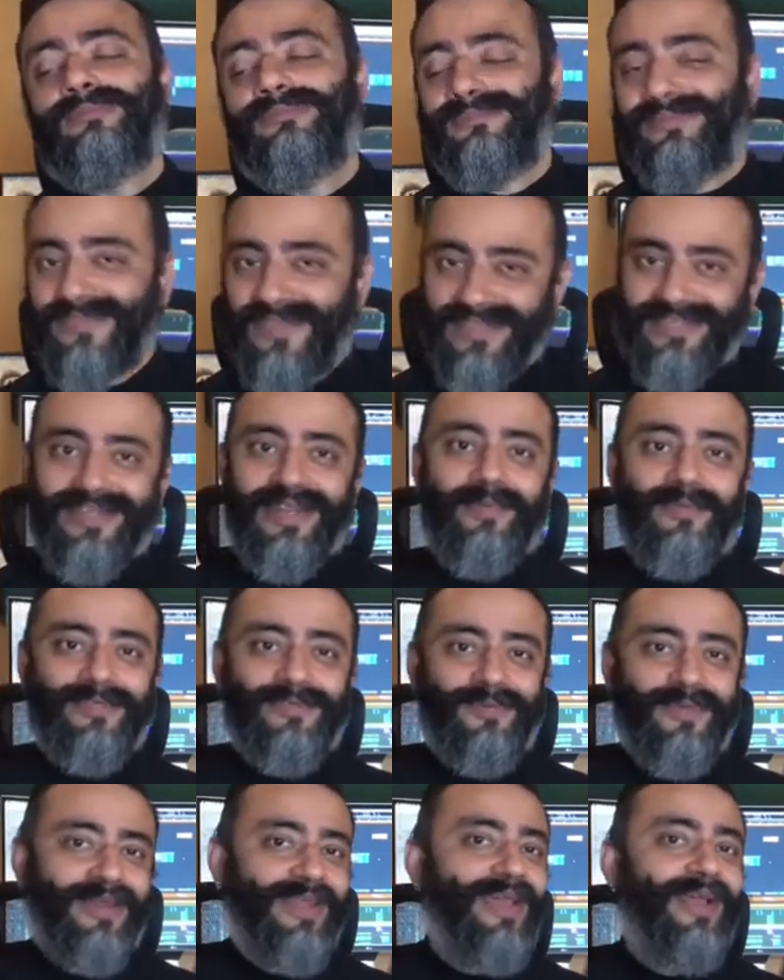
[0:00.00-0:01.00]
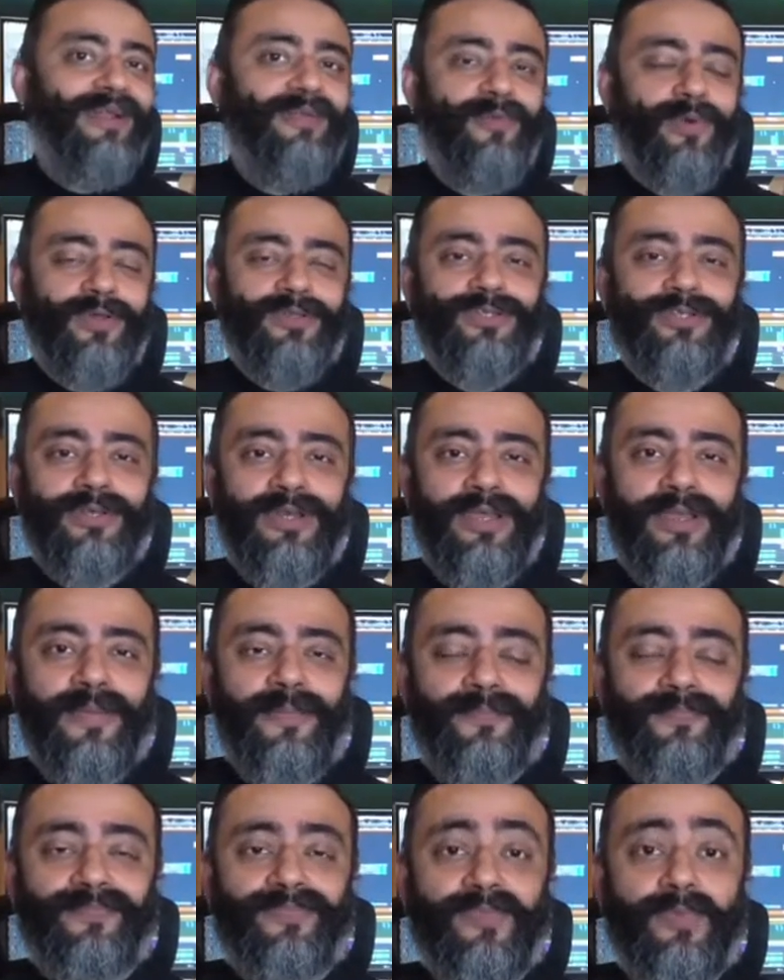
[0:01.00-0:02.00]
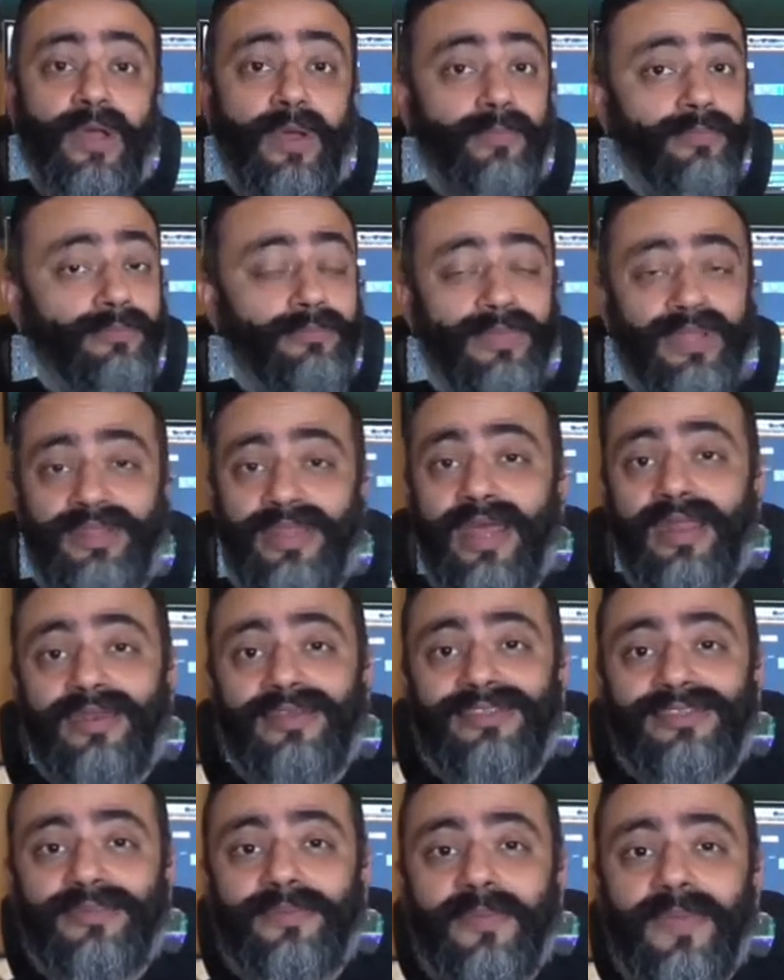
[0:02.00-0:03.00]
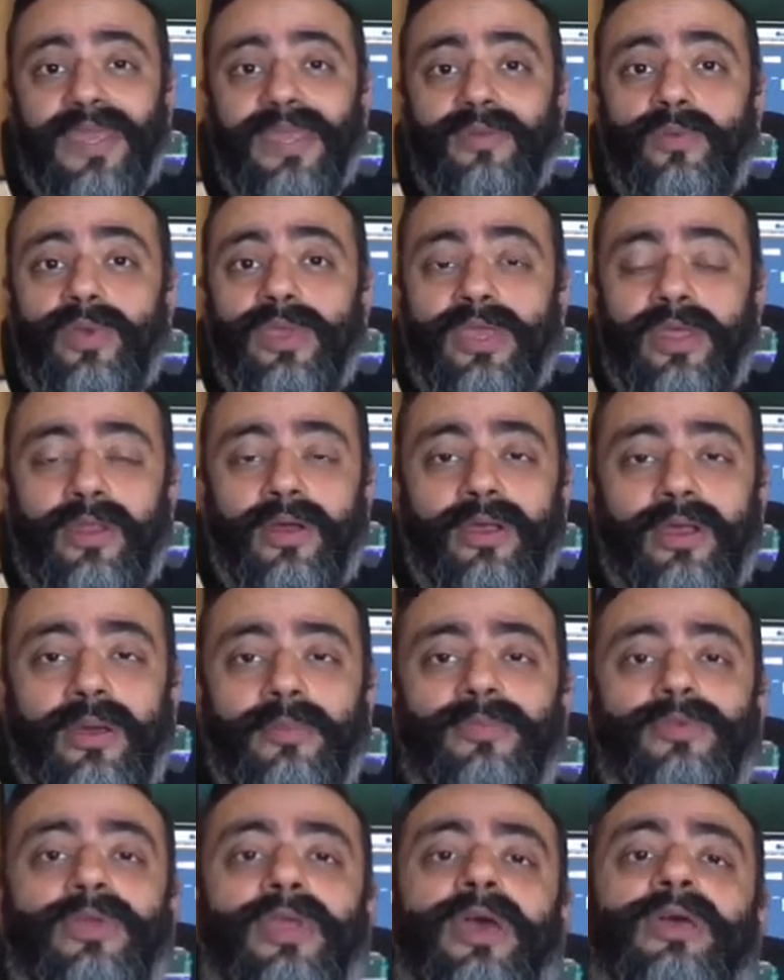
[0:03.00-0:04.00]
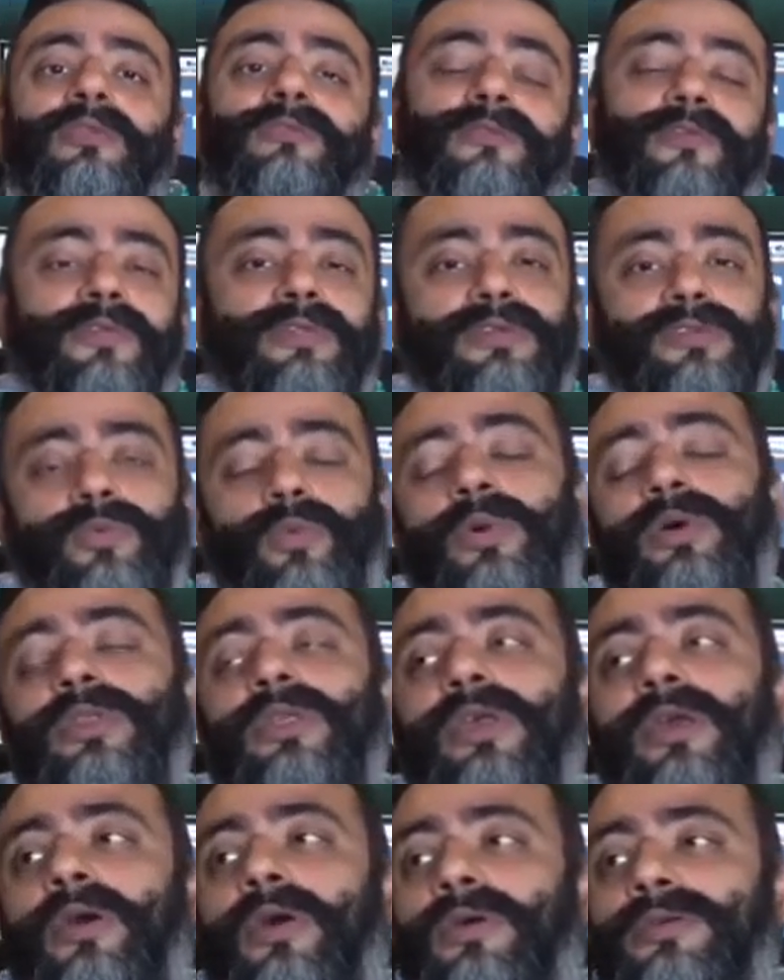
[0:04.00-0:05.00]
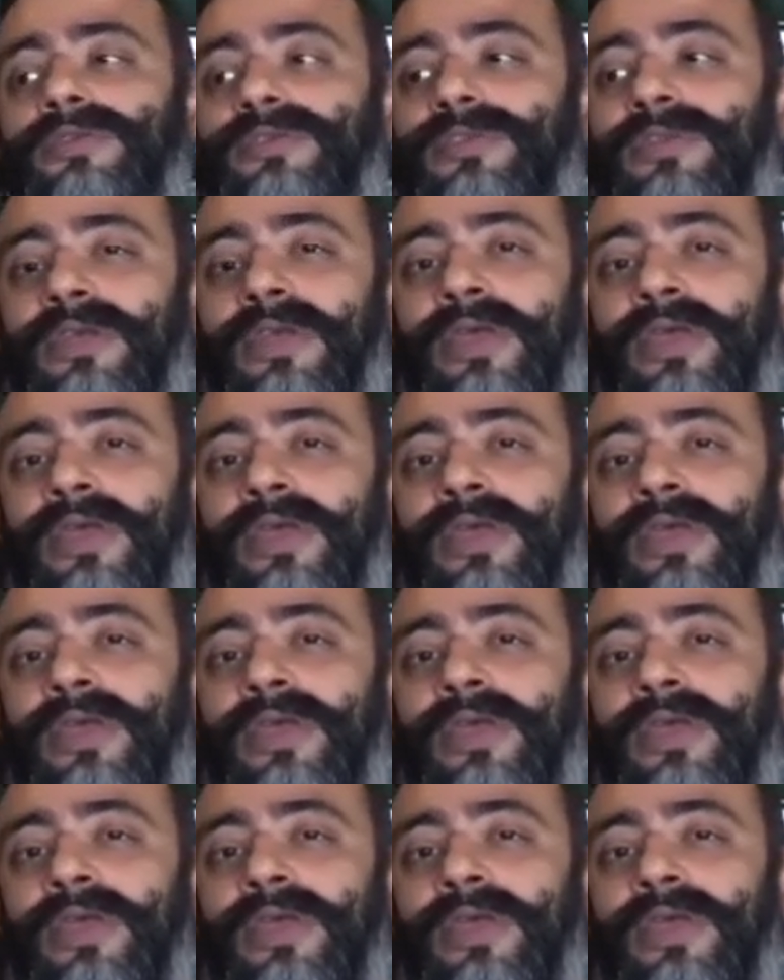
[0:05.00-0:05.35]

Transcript: this time it's been held virtually. Well, but that doesn't mean we cannot come together for this worthy cause.